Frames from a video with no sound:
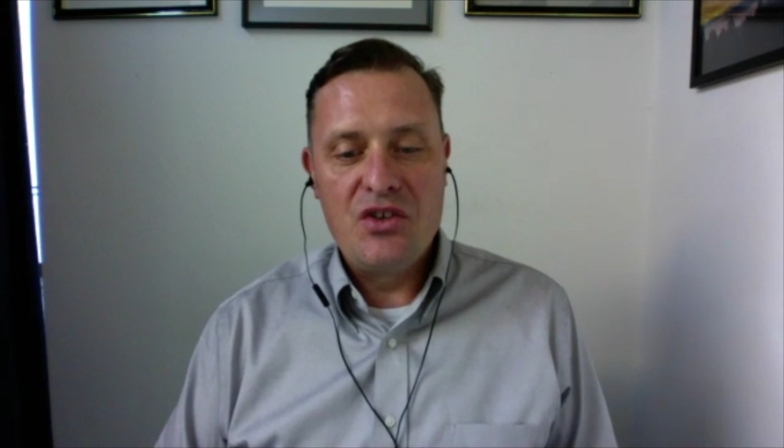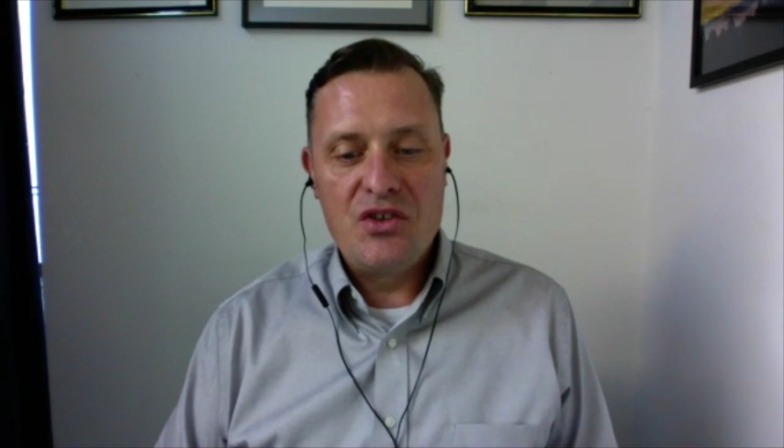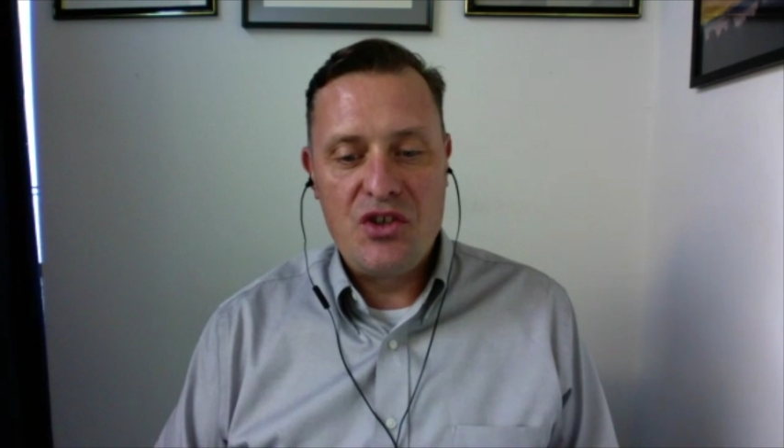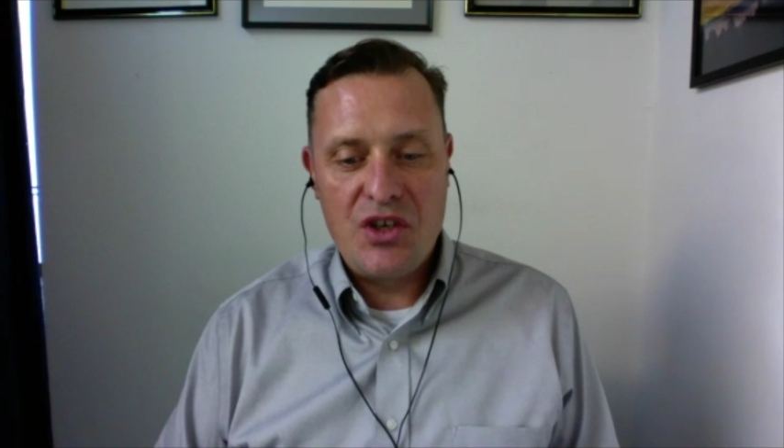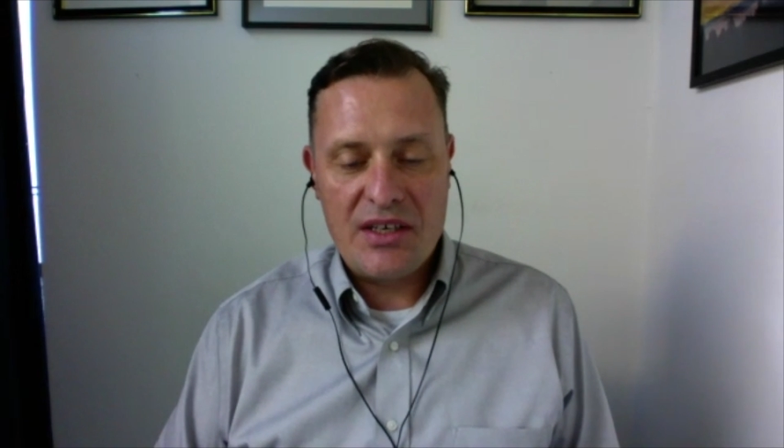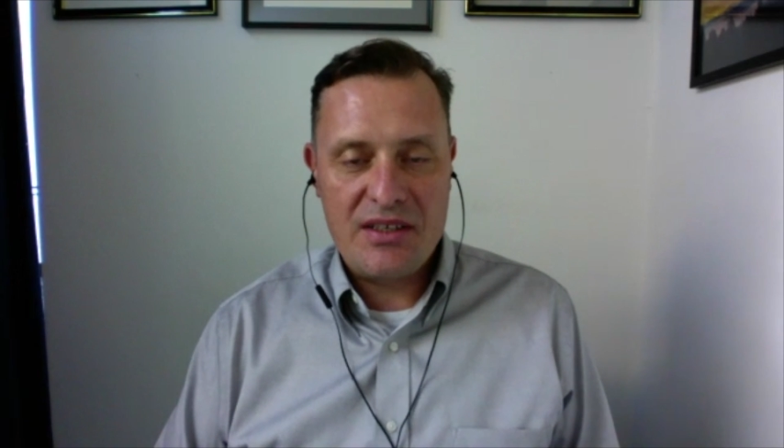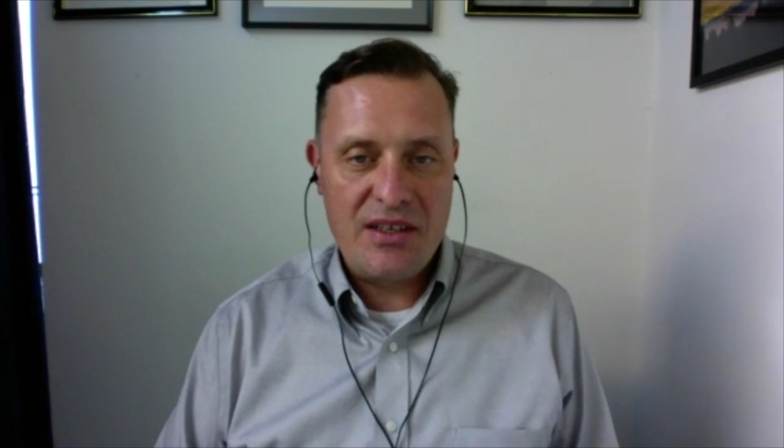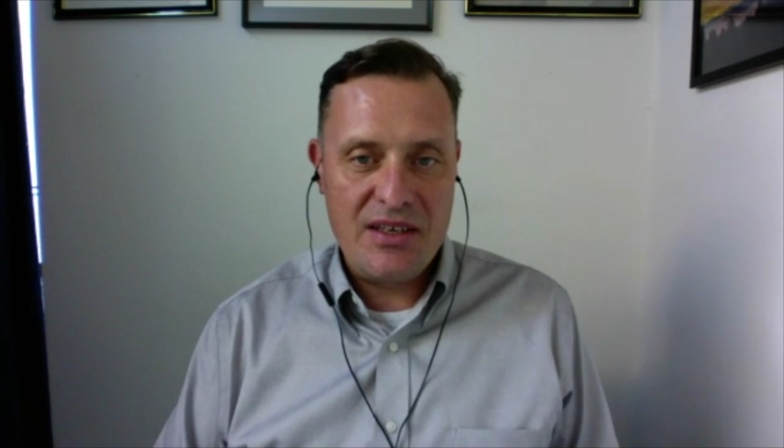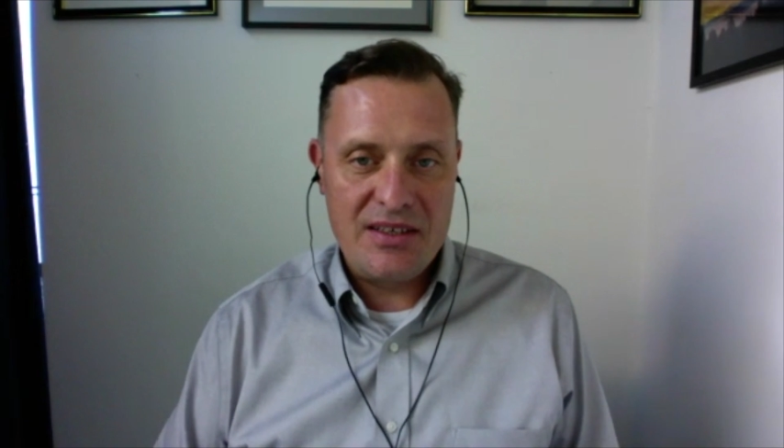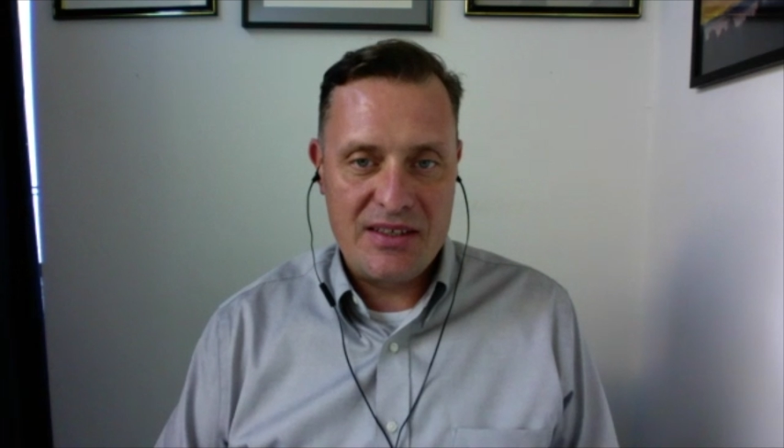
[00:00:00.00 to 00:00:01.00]
just the
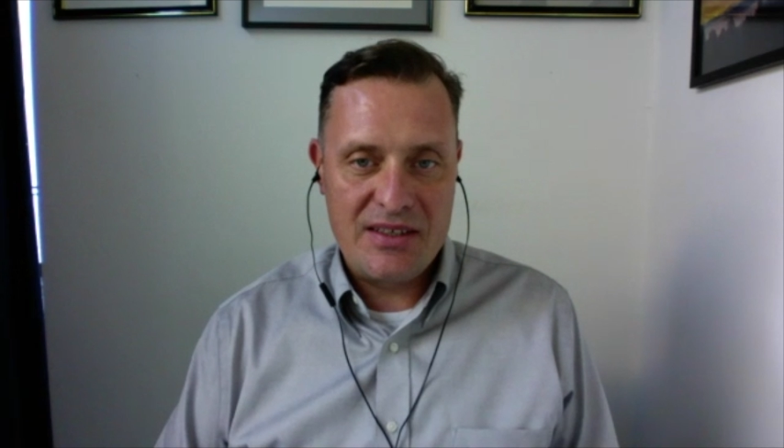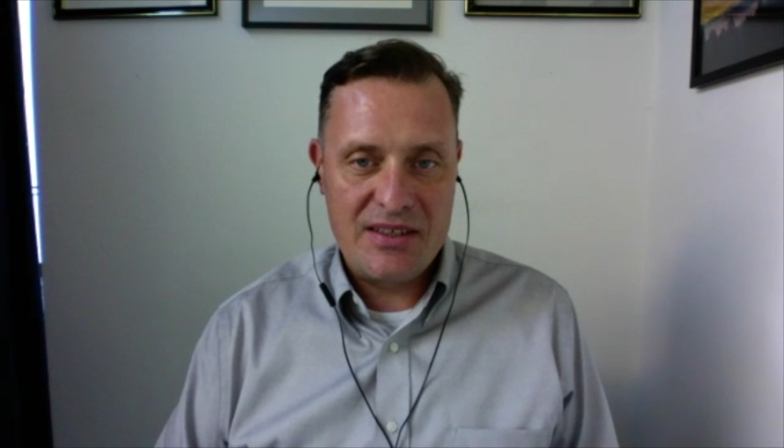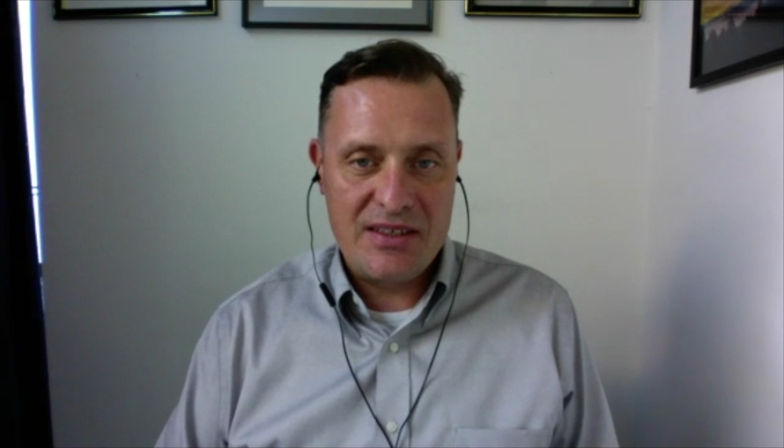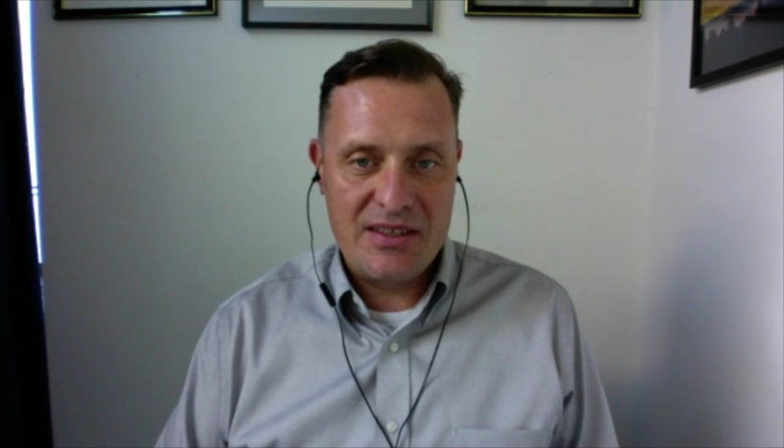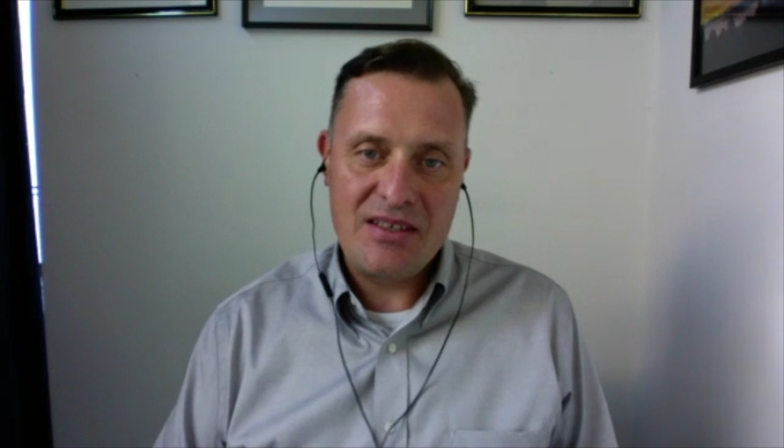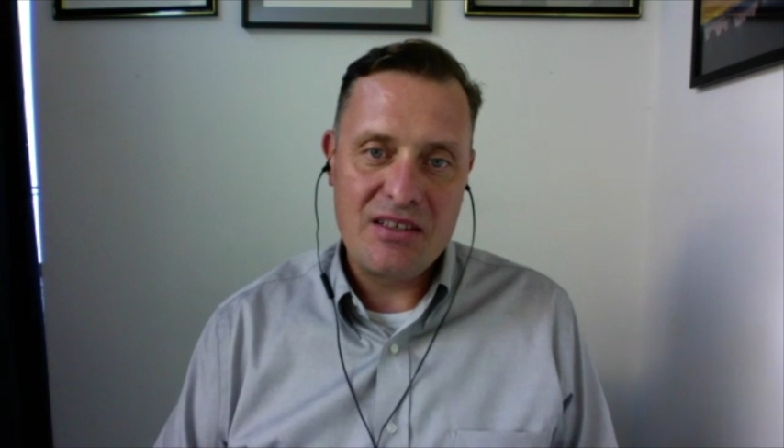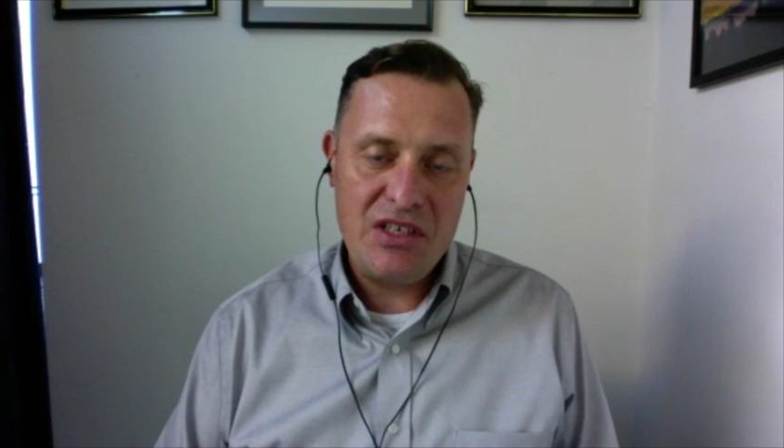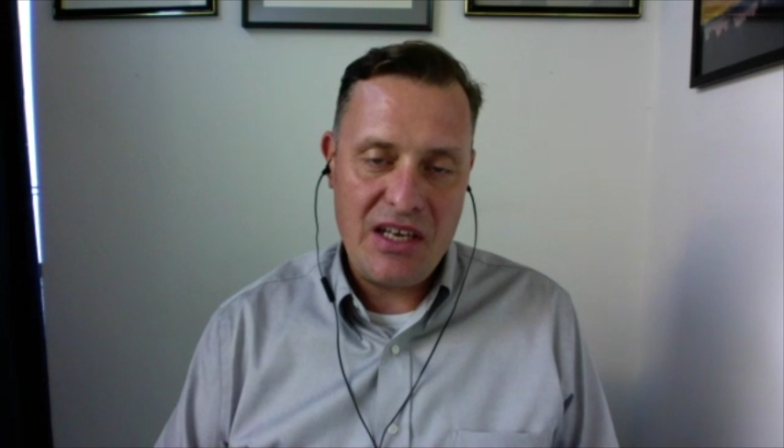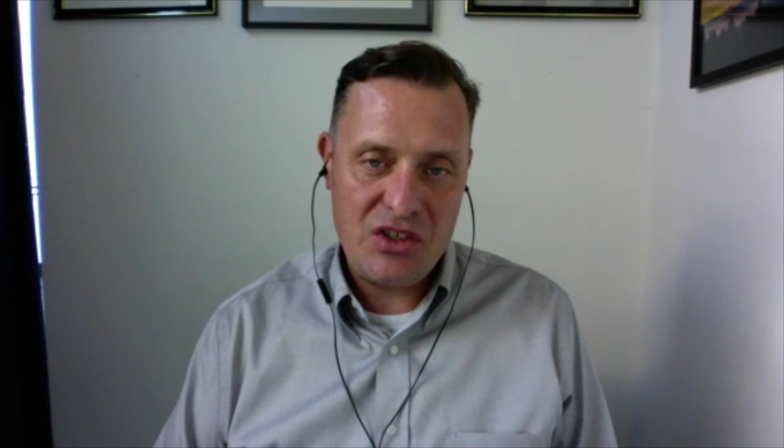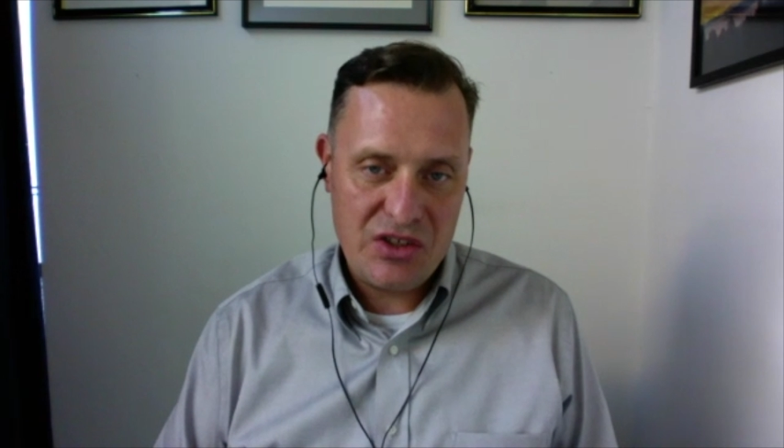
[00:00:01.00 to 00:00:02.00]
existence of
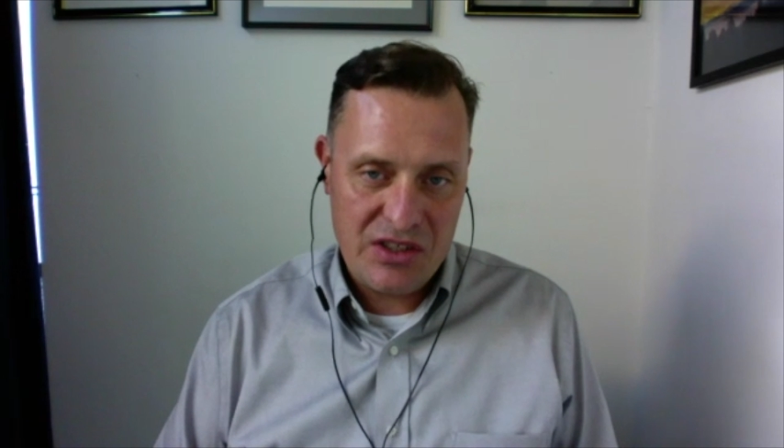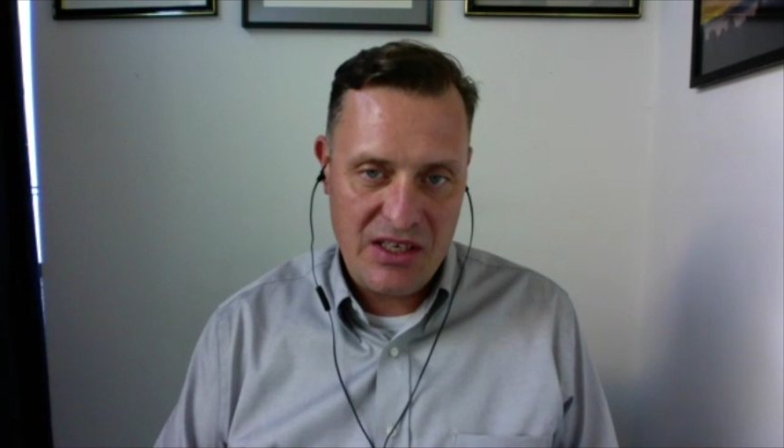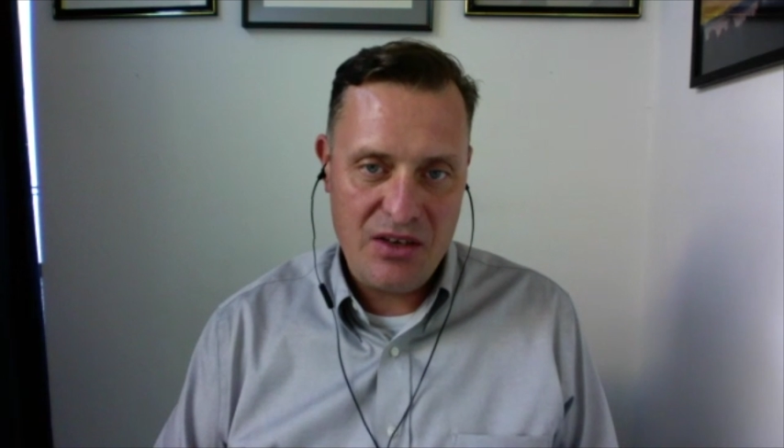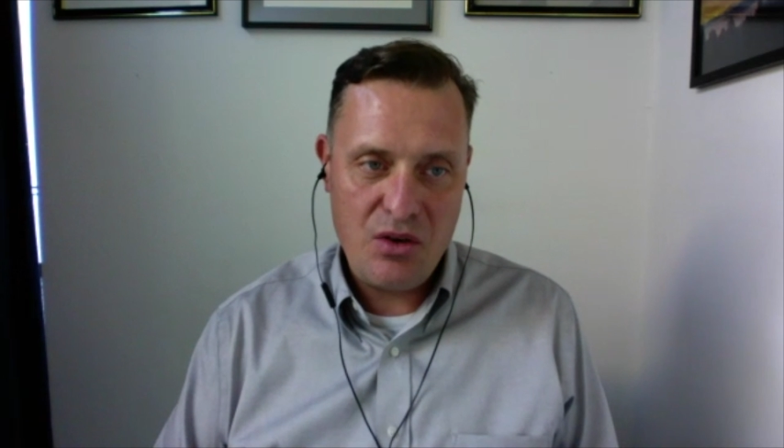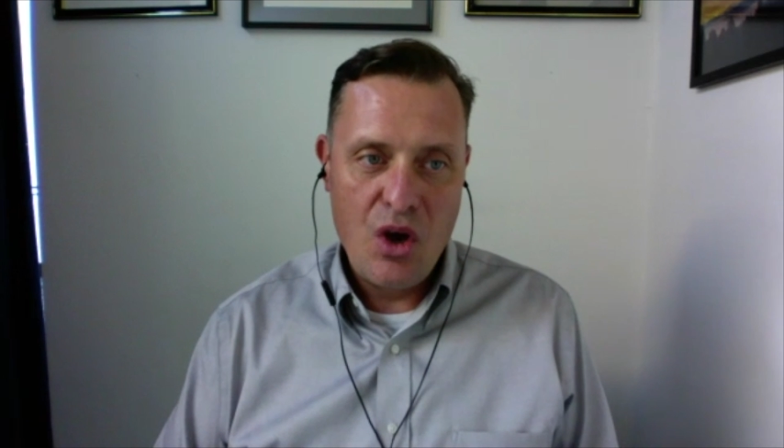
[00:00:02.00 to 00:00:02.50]
THC